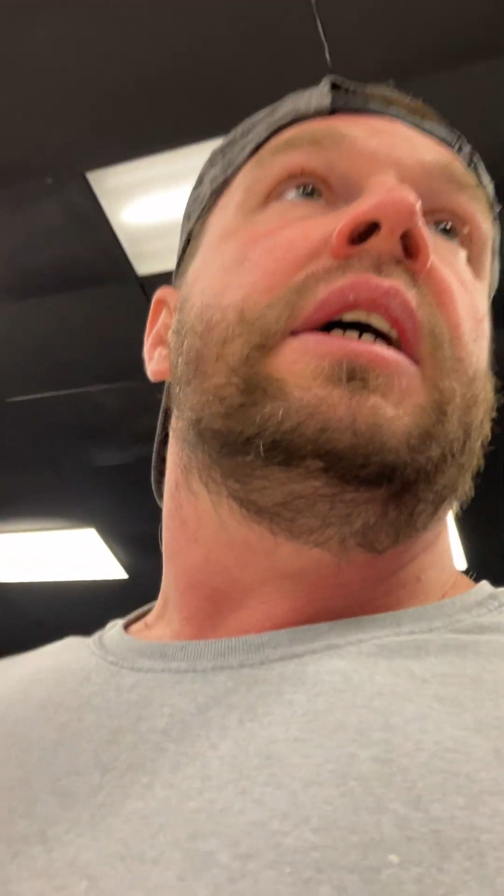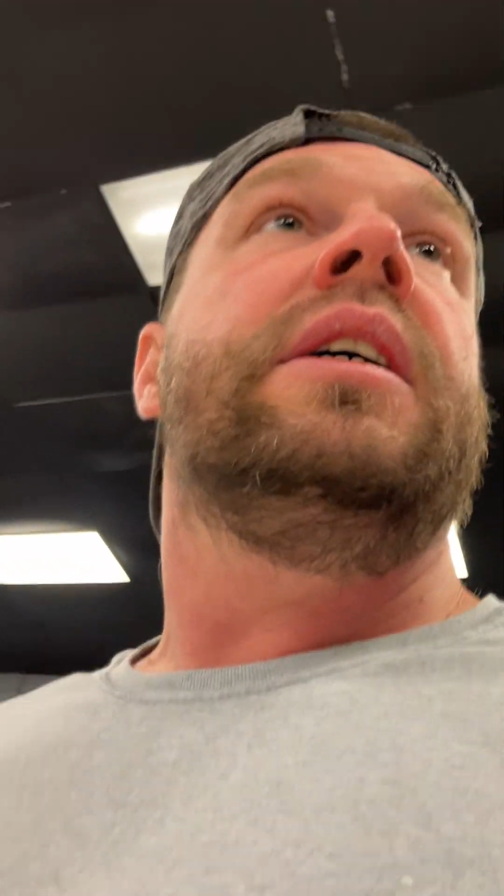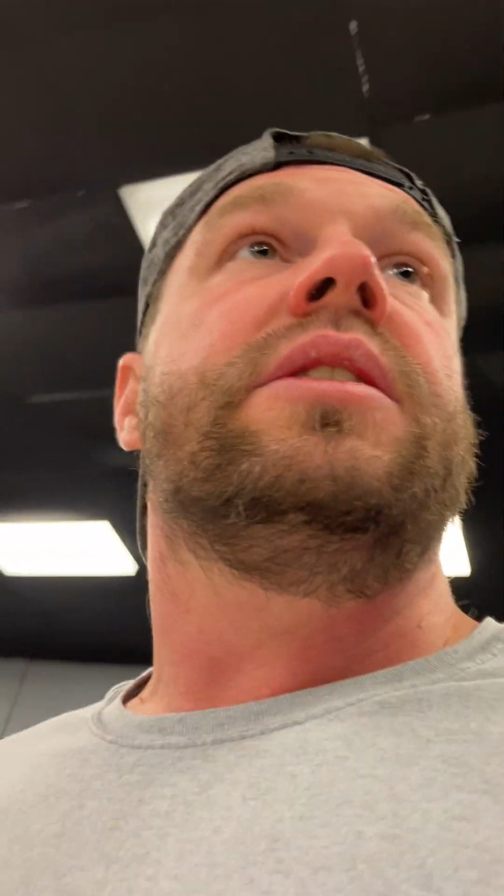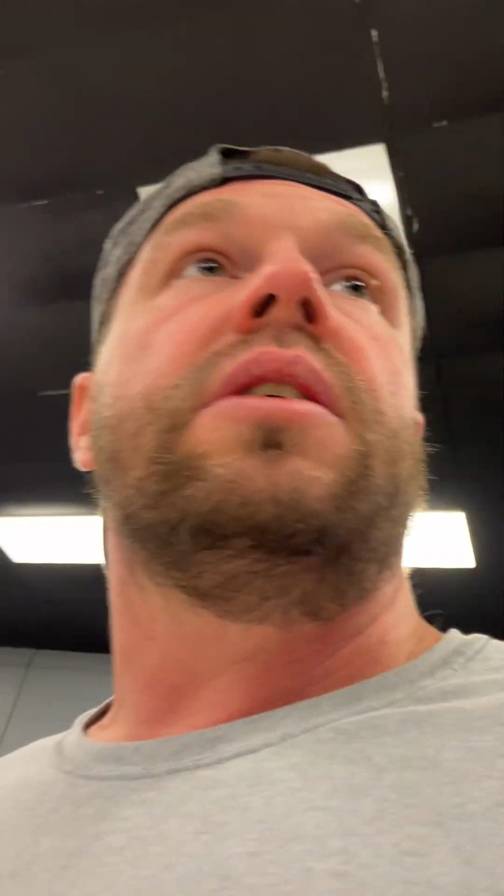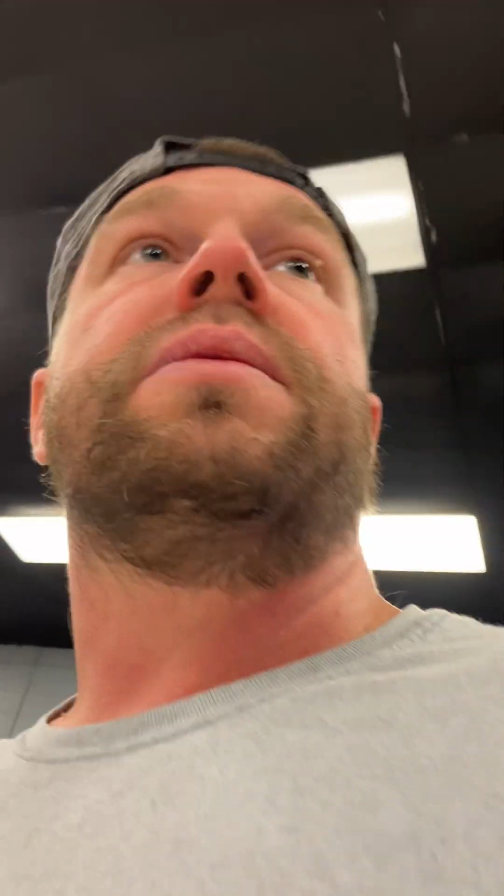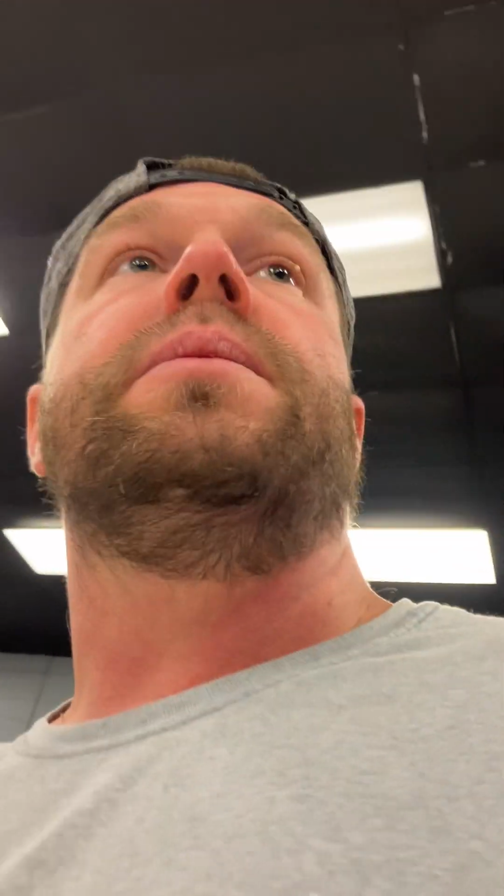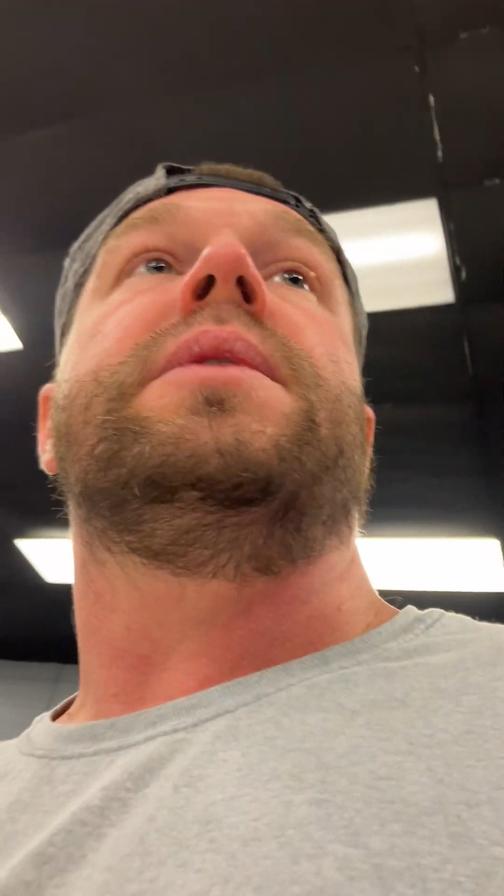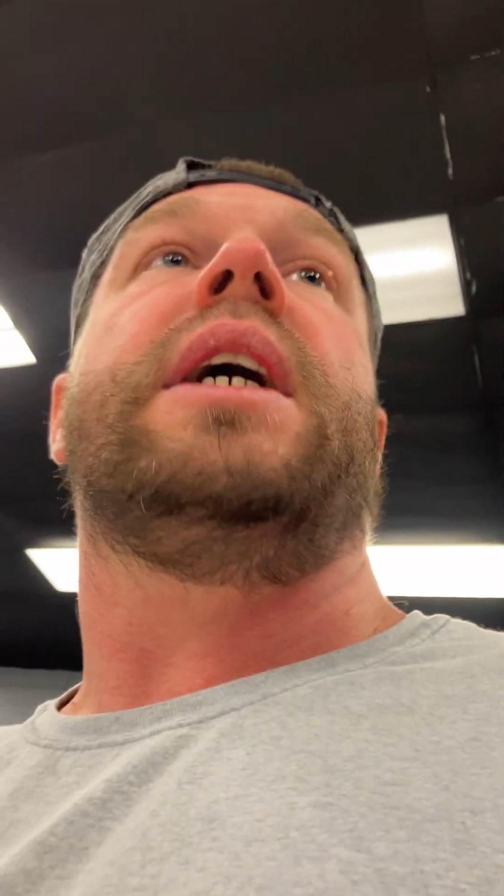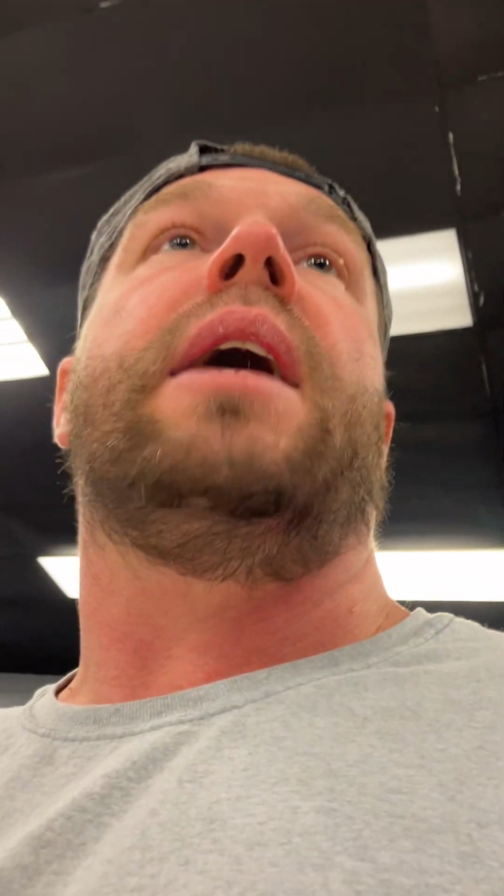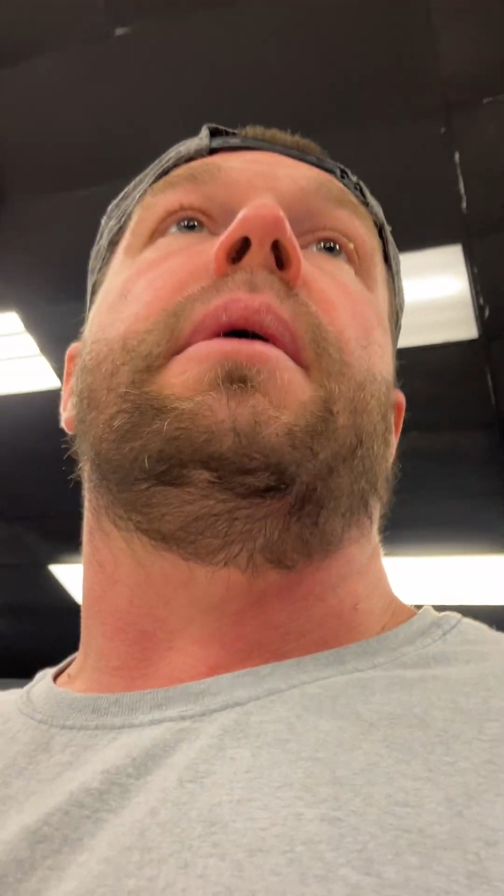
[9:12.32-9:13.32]
So from the
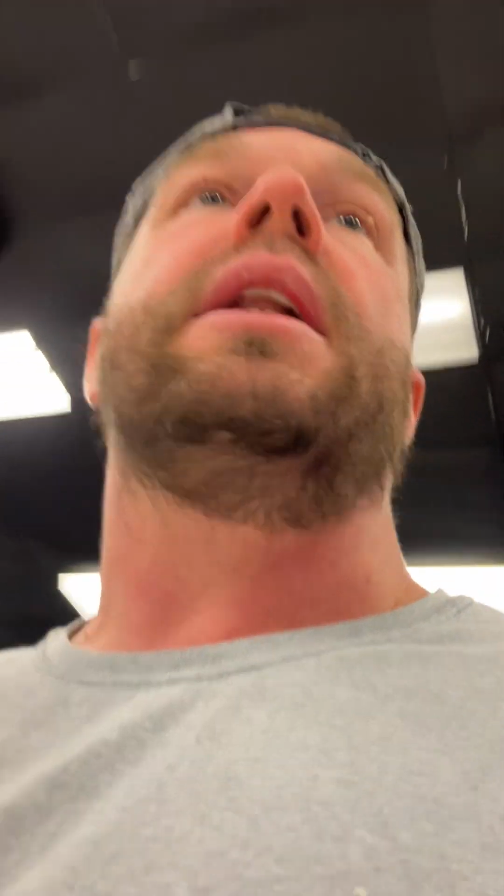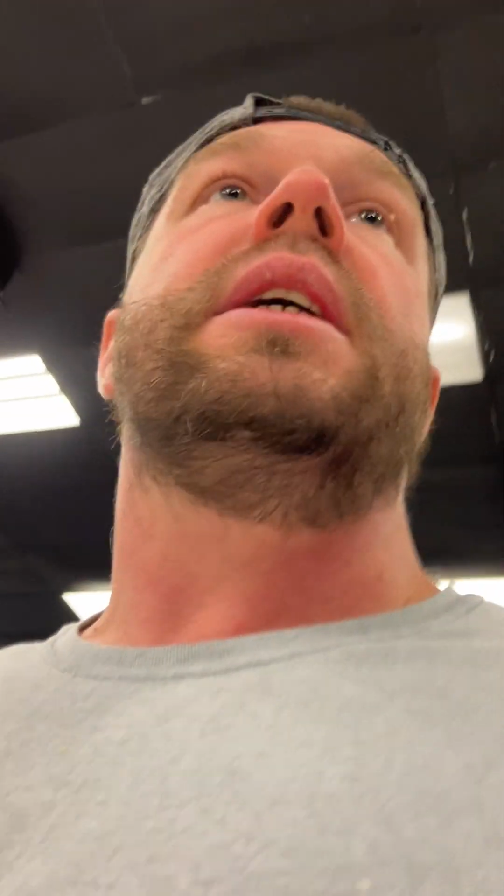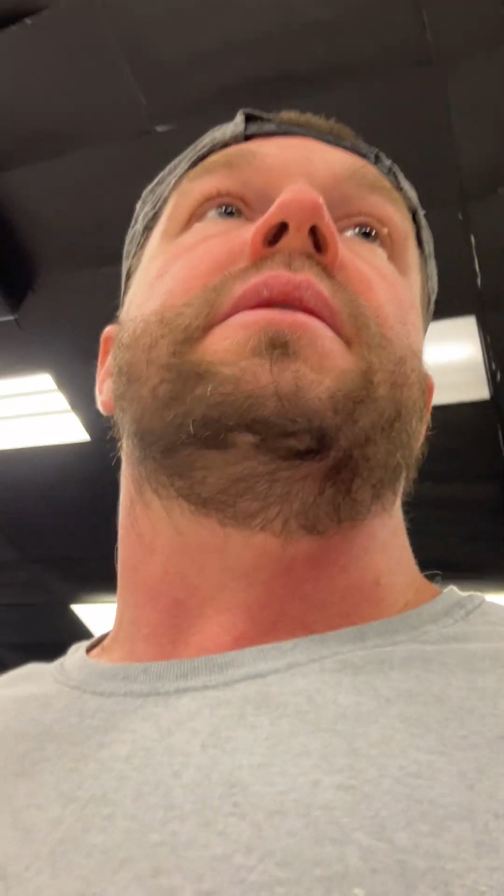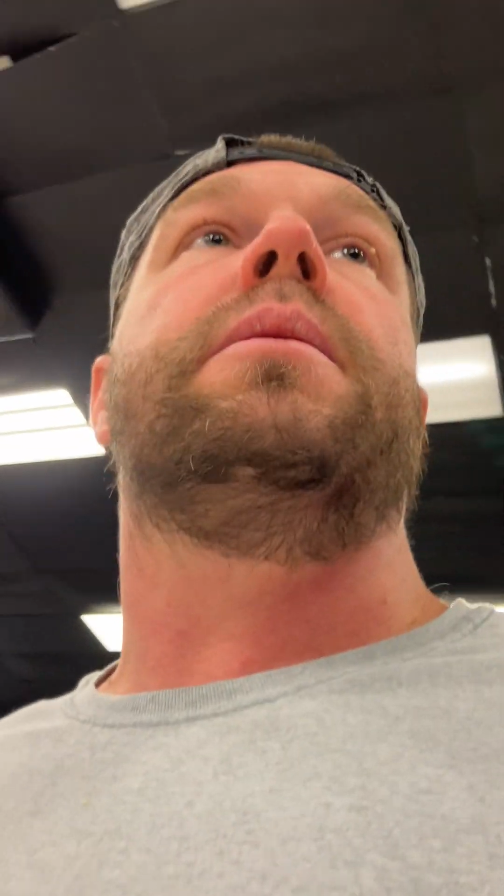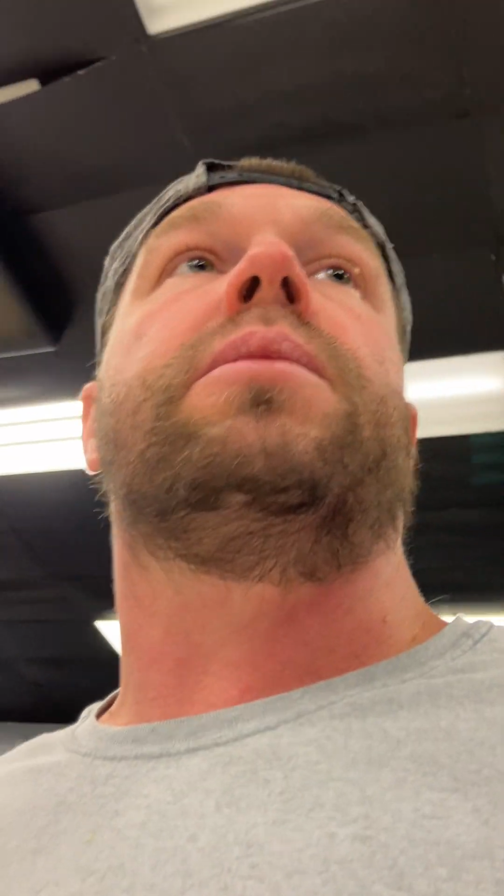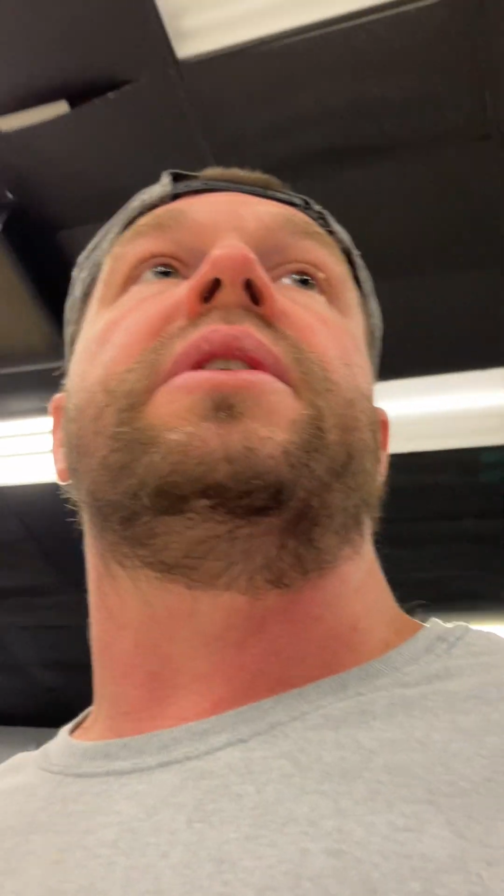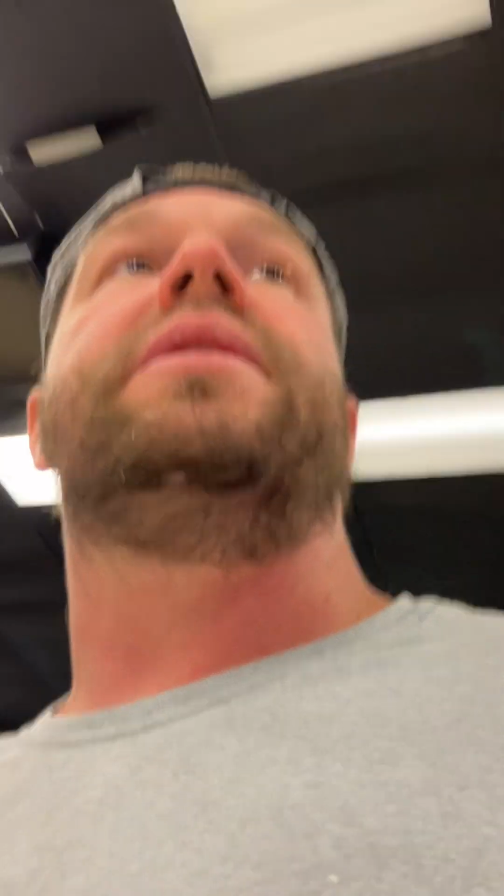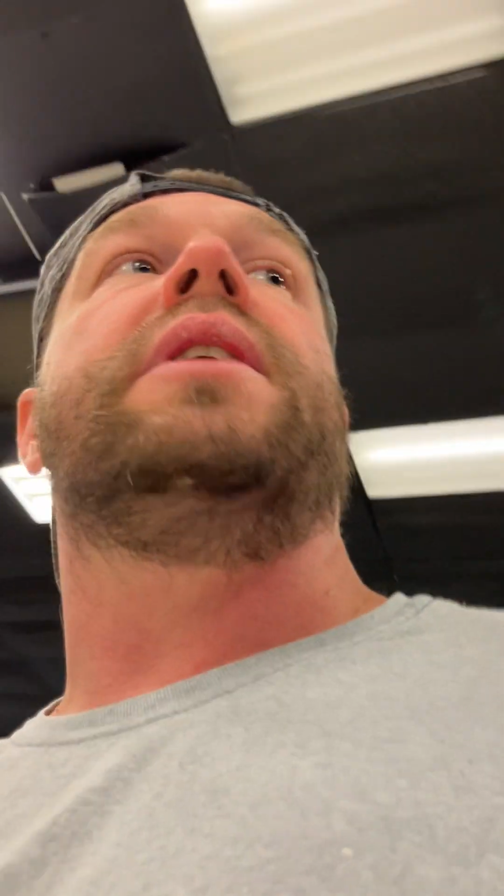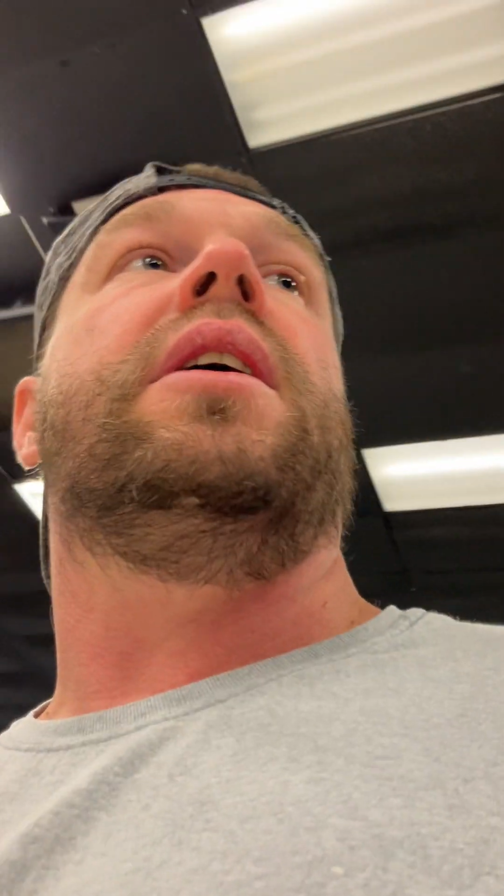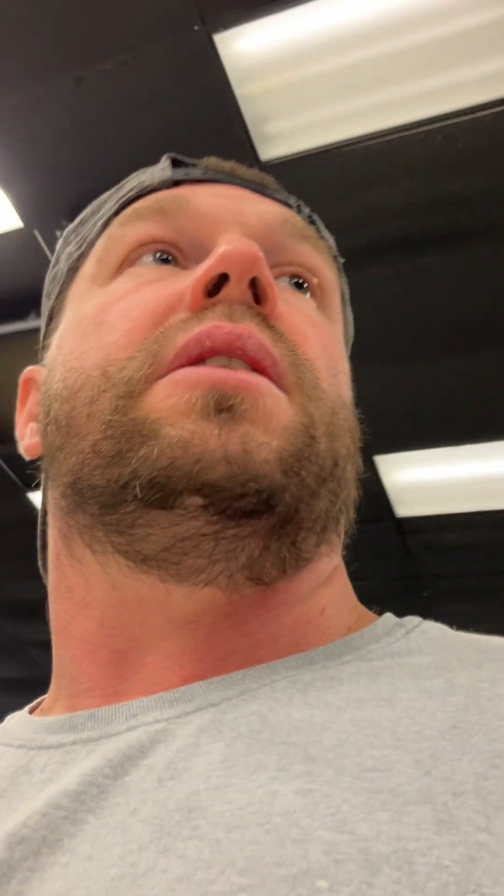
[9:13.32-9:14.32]
time I lived in
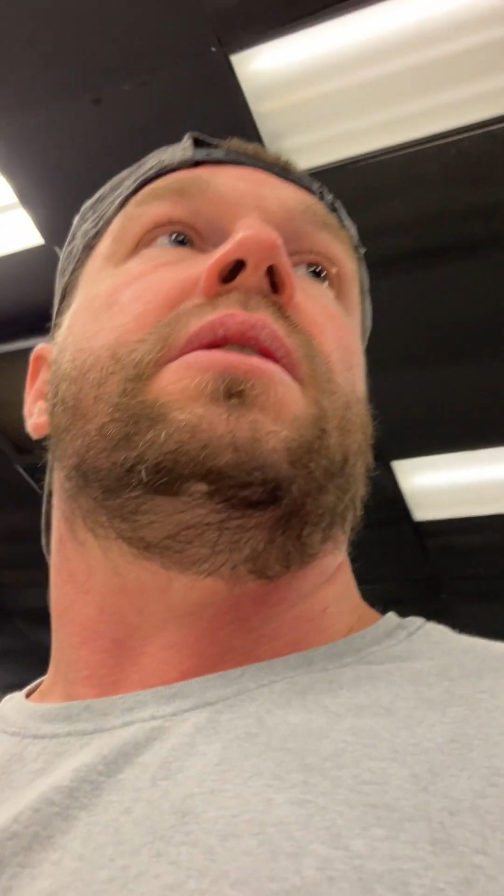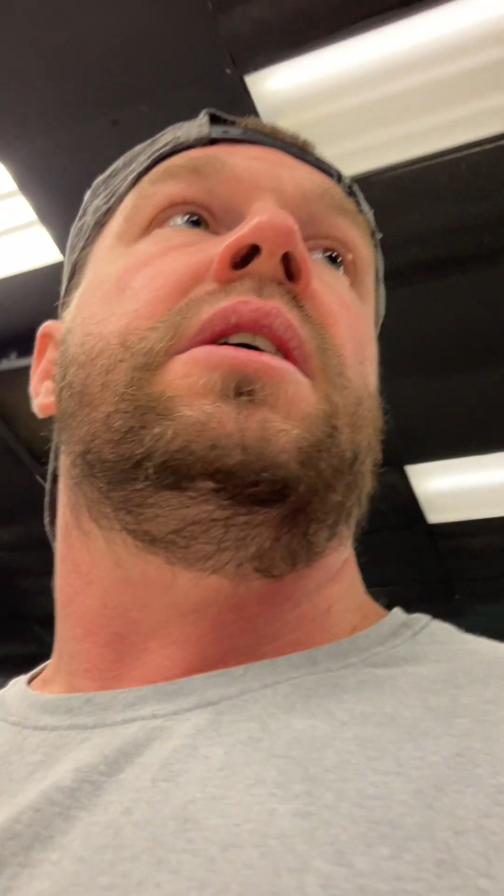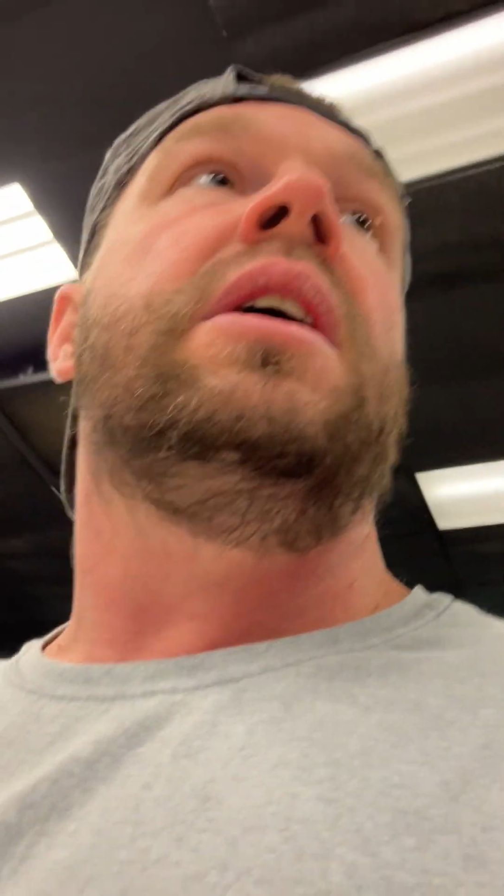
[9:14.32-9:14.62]
Bristow,